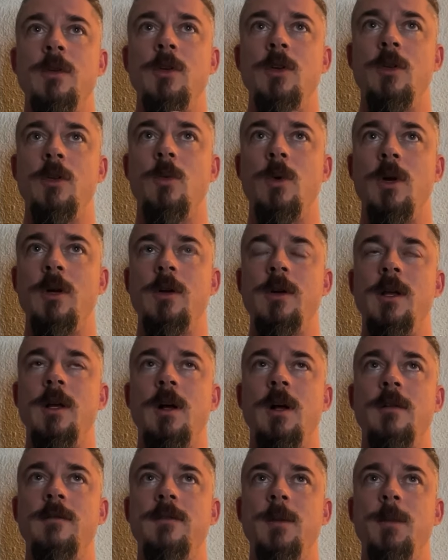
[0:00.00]
you're the one earning
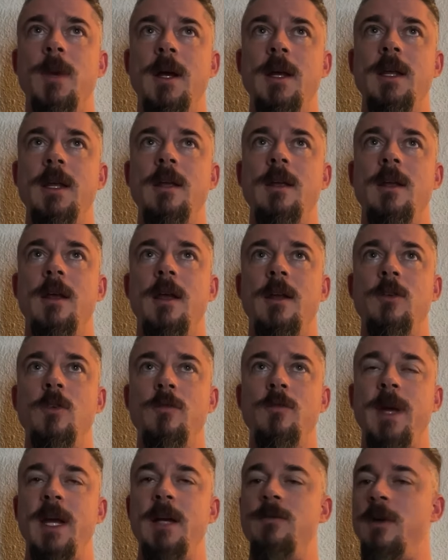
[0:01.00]
all of the money, and
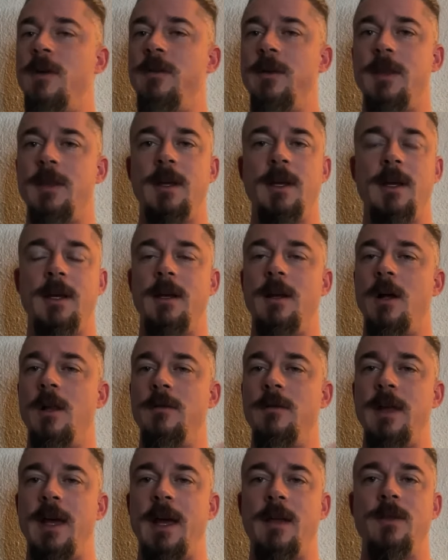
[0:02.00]
you've paid for everything and
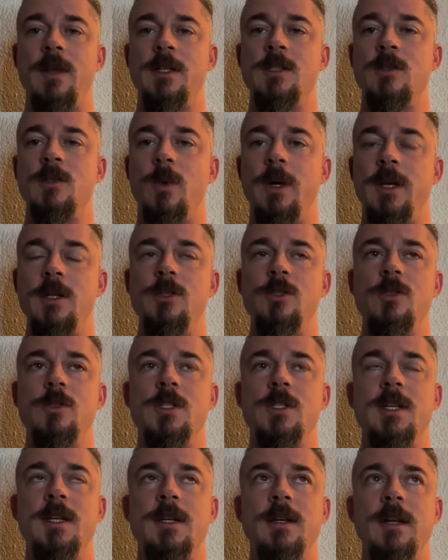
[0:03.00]
all of that. And that's the way that you
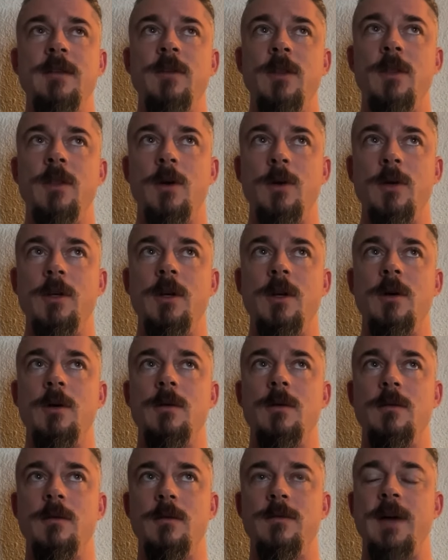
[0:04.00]
see it, even though, you
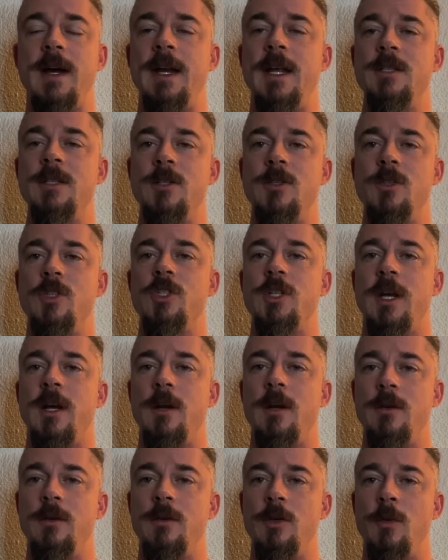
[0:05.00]
know, finances are
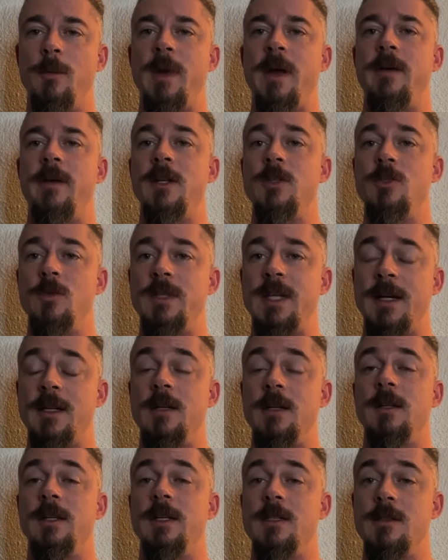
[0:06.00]
shared, you're married, so
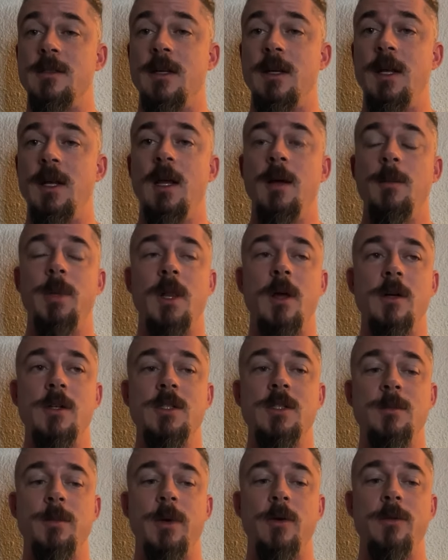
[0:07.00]
technically it
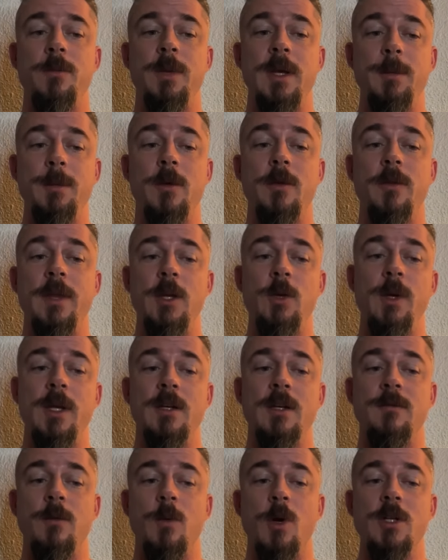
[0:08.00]
belongs to both people. Then you
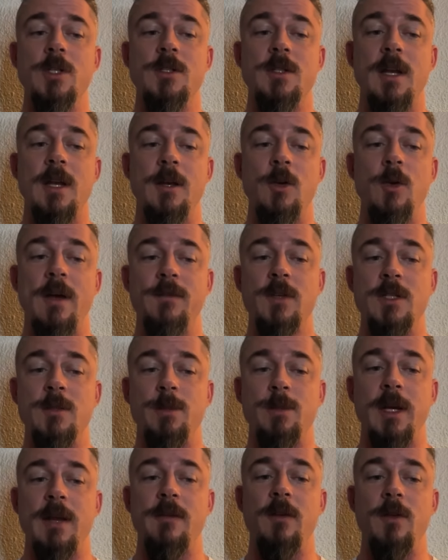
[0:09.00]
get divorced and you have to
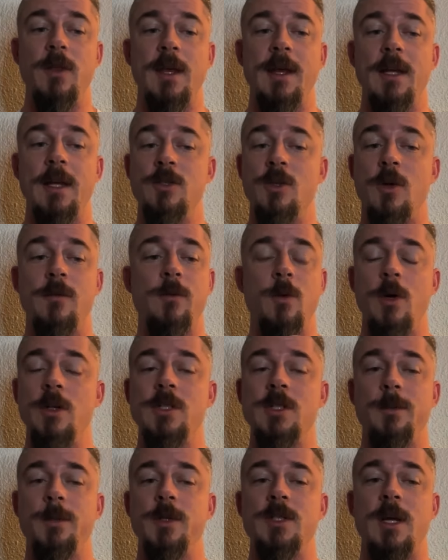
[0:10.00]
split everything. And so, of
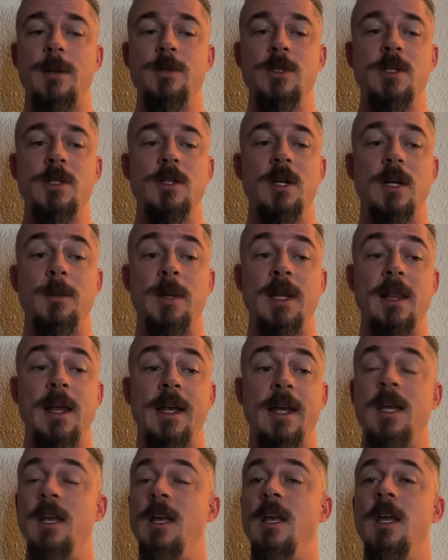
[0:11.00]
course, the perception is going to be
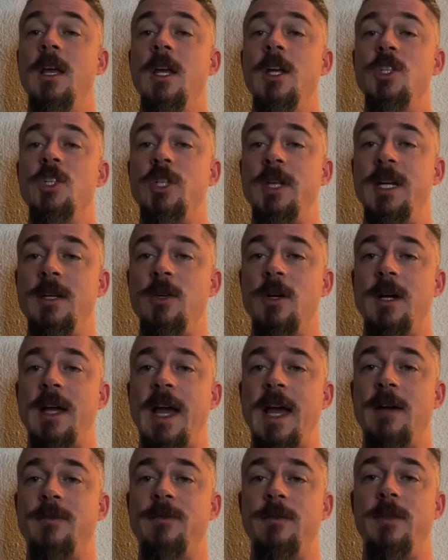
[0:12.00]
like, she took
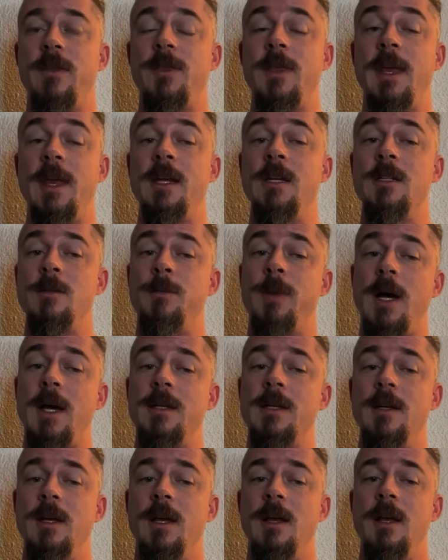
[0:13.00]
half of the things,
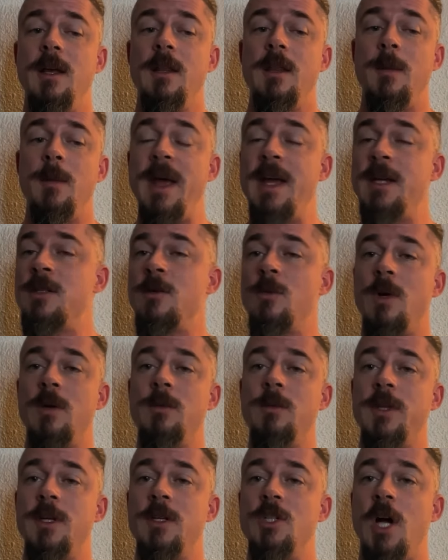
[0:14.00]
but the man's the
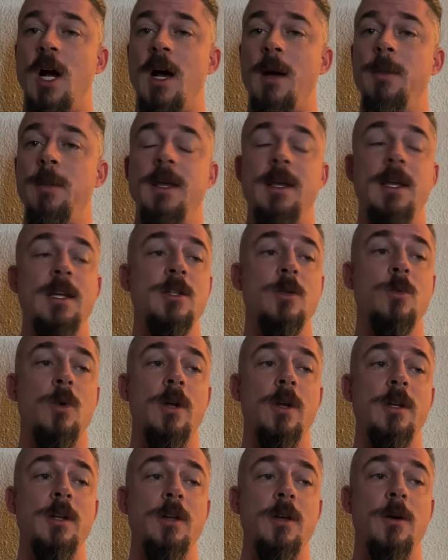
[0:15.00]
one with the job. He's the
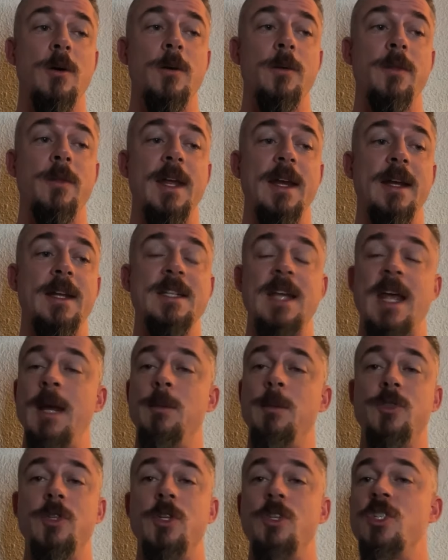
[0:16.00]
one, you know, that is
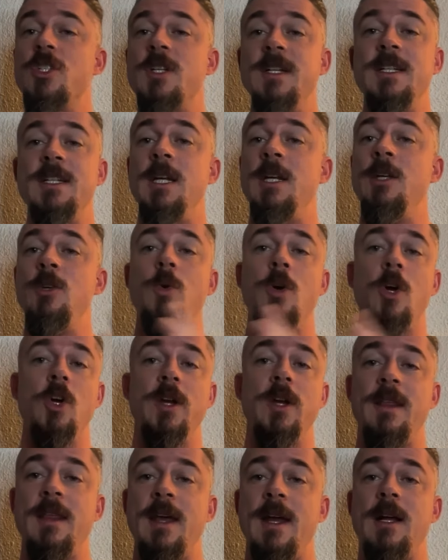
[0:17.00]
able to just continue
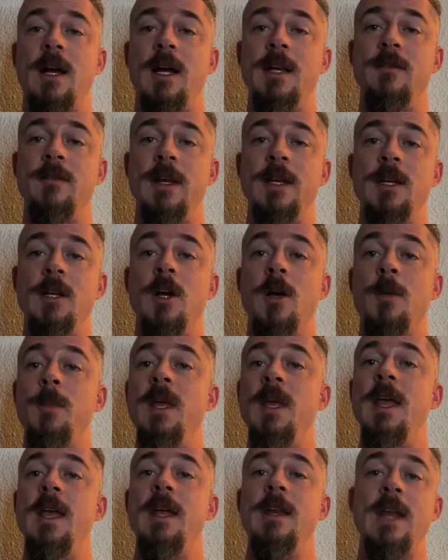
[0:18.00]
earning that kind of
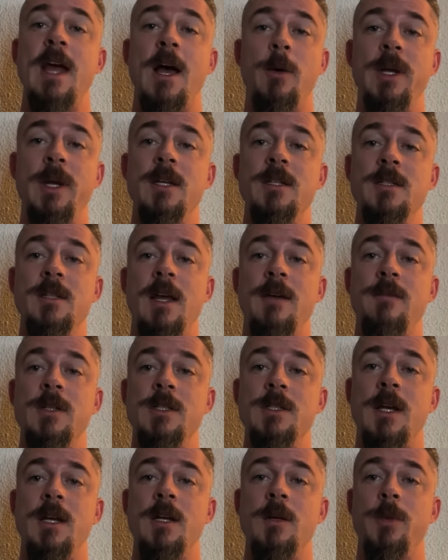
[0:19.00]
income. Now he doesn't have a
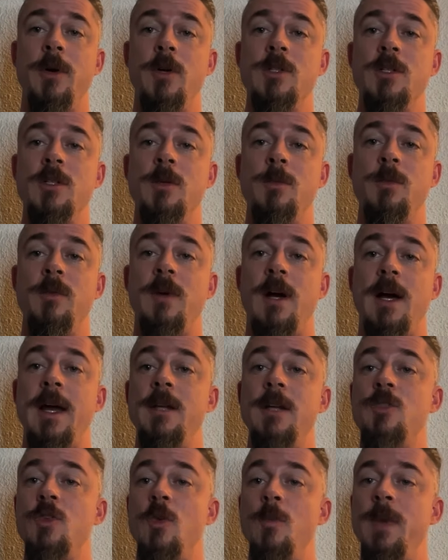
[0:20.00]
second person to
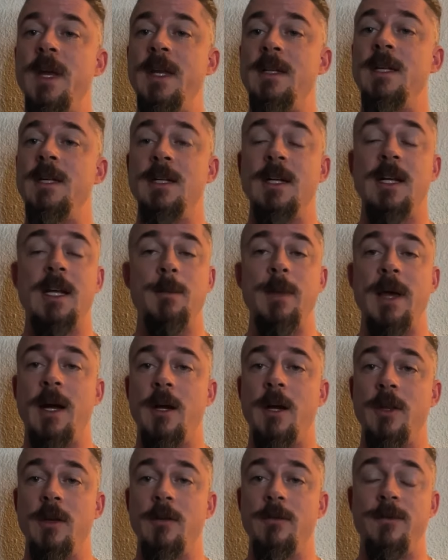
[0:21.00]
provide. So men tend to get
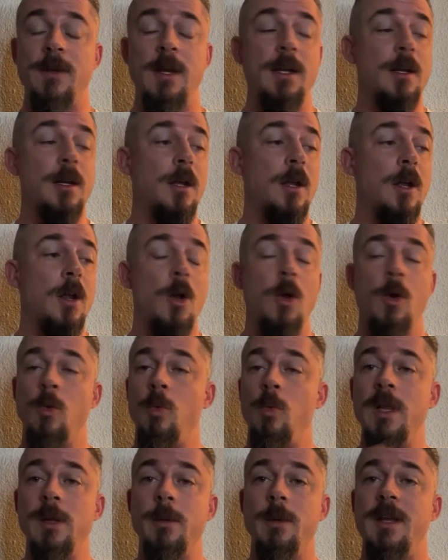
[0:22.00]
back on their feet
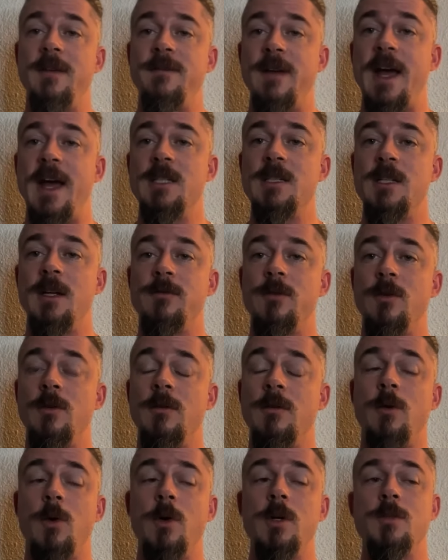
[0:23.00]
really, really fast after a
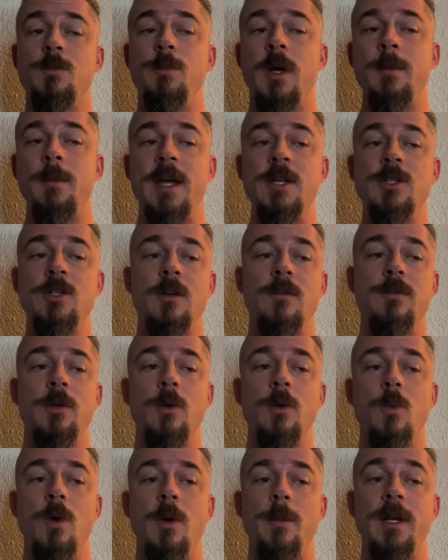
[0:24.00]
divorce. But imagine if
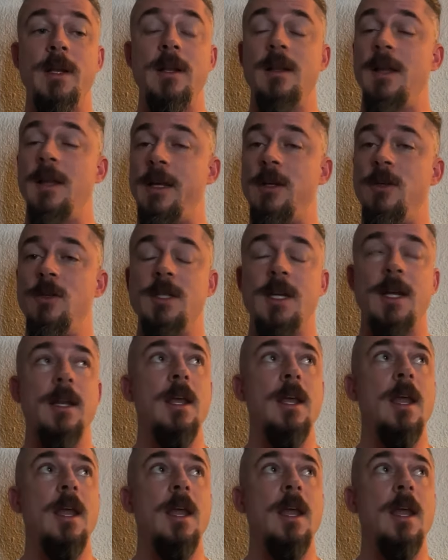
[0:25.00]
you're a woman, like you said,